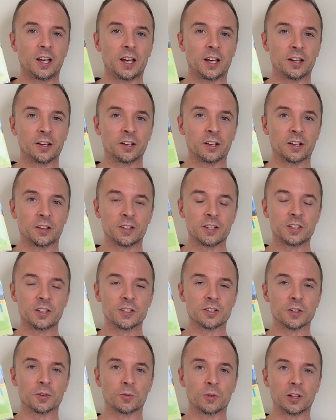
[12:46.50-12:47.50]
And
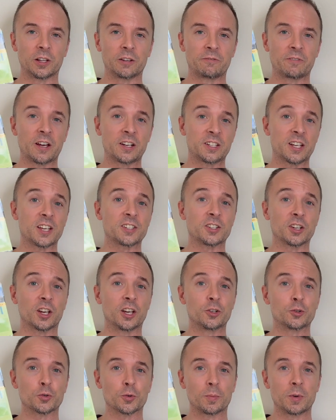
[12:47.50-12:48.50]
this is a really
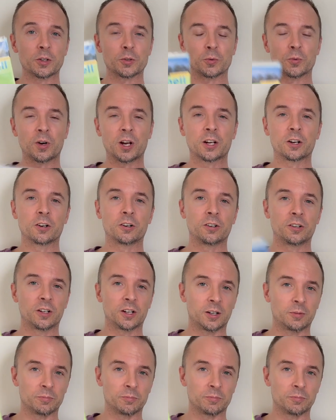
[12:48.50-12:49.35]
fantastic instrumental record.